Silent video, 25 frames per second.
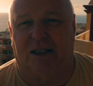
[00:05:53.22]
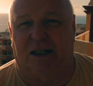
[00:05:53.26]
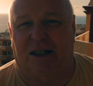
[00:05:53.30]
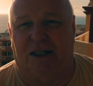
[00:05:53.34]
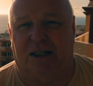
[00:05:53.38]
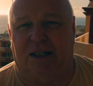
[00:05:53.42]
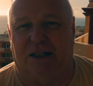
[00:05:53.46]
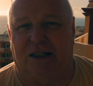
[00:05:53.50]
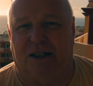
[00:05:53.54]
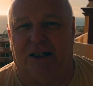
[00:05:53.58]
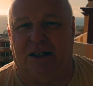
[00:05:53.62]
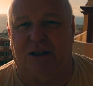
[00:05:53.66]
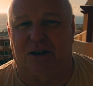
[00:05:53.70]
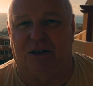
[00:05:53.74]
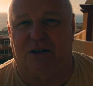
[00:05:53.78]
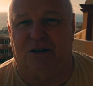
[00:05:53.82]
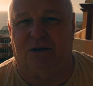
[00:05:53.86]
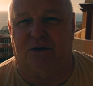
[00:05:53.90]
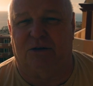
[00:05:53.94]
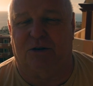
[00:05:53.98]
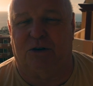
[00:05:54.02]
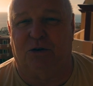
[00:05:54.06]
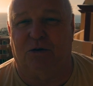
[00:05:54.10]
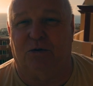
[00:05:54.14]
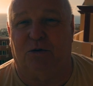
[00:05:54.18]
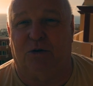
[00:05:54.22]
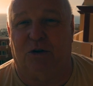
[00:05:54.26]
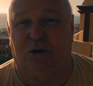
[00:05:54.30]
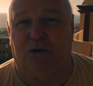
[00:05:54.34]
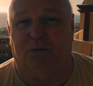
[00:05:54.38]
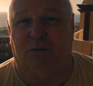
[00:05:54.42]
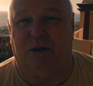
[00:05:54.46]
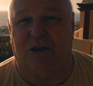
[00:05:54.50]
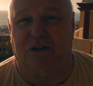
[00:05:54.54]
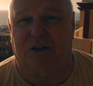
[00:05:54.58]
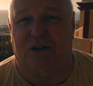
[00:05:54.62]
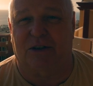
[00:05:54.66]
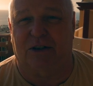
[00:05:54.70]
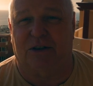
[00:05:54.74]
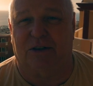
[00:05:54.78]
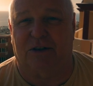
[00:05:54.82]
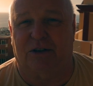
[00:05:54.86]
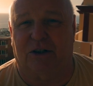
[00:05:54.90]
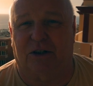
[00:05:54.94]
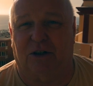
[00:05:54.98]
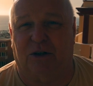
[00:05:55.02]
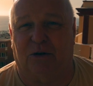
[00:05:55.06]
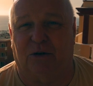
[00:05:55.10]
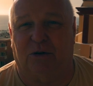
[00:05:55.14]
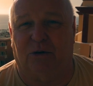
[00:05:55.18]
to humans.
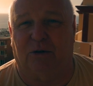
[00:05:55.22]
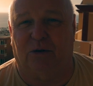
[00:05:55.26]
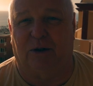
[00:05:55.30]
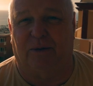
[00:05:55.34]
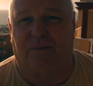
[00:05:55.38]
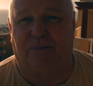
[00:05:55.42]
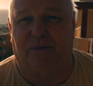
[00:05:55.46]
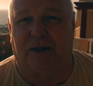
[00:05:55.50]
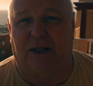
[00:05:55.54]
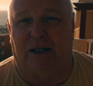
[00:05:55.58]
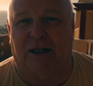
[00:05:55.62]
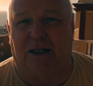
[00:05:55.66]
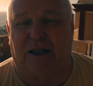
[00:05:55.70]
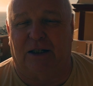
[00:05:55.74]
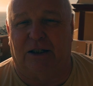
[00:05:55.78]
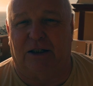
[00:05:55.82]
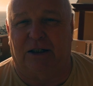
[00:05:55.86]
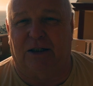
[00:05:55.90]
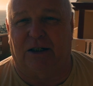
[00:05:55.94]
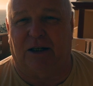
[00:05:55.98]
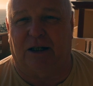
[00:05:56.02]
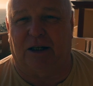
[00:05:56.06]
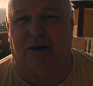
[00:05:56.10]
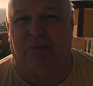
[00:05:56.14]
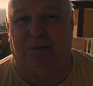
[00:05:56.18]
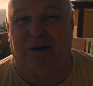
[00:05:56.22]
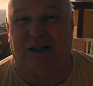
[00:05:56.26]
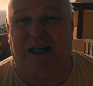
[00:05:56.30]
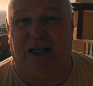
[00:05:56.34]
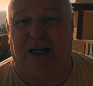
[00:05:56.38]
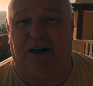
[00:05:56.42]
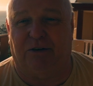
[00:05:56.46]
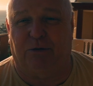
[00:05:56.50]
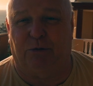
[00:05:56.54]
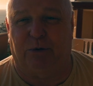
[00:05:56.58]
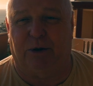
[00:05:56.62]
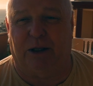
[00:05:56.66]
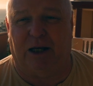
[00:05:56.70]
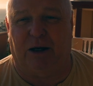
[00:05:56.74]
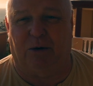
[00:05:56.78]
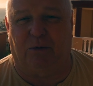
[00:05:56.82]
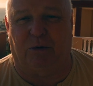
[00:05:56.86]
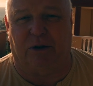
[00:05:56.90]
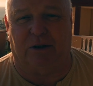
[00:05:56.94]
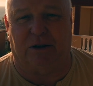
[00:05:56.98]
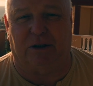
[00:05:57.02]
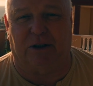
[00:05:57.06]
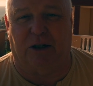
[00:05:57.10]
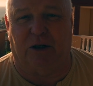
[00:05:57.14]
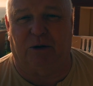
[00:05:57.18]
So be careful with that
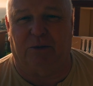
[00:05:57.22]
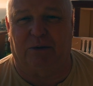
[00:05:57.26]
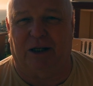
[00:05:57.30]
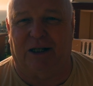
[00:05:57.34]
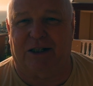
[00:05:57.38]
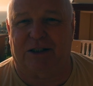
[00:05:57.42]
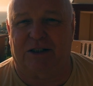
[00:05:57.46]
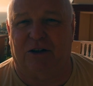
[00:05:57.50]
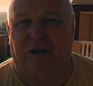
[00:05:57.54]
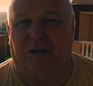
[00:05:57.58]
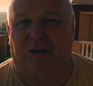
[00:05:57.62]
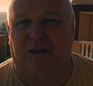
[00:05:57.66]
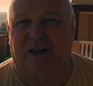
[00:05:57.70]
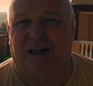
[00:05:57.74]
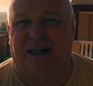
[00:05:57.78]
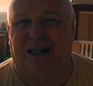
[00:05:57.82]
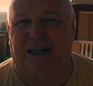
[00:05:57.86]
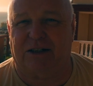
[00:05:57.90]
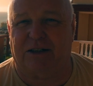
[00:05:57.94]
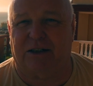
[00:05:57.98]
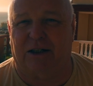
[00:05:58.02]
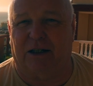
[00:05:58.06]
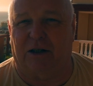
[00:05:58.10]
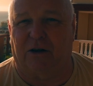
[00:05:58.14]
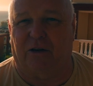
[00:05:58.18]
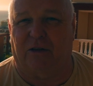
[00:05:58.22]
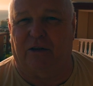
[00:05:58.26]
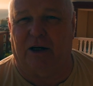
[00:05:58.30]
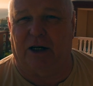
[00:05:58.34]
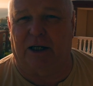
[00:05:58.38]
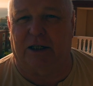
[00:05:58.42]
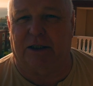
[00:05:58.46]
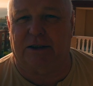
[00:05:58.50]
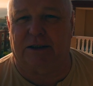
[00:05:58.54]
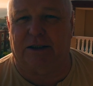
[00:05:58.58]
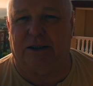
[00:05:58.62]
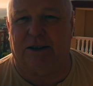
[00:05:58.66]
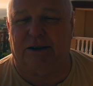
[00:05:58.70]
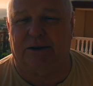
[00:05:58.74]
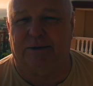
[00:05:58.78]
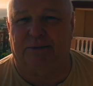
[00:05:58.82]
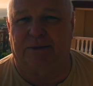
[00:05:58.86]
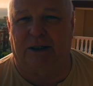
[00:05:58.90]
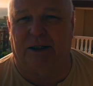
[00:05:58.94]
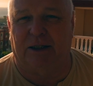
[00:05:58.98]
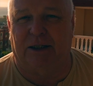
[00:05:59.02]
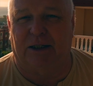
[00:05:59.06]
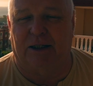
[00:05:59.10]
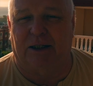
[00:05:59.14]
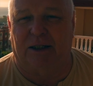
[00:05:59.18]
one. I hope that's not the next thing on the list.
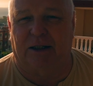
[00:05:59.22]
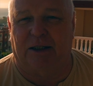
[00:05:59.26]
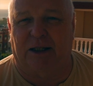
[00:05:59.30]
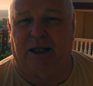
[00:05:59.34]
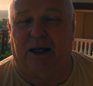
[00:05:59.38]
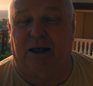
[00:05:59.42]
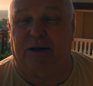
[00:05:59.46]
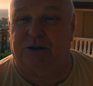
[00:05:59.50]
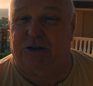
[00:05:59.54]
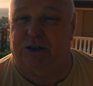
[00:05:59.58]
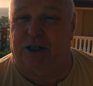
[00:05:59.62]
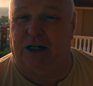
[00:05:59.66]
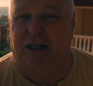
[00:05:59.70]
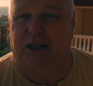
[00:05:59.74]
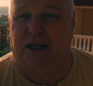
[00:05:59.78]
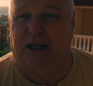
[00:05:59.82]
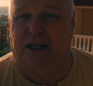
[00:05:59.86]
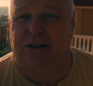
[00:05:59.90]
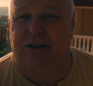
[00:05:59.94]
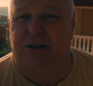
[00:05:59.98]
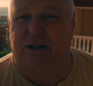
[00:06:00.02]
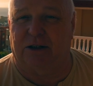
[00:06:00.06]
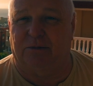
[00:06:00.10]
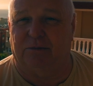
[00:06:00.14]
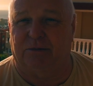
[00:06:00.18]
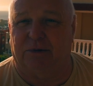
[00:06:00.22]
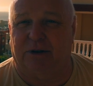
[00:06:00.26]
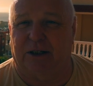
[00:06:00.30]
That's Janet Anscombe.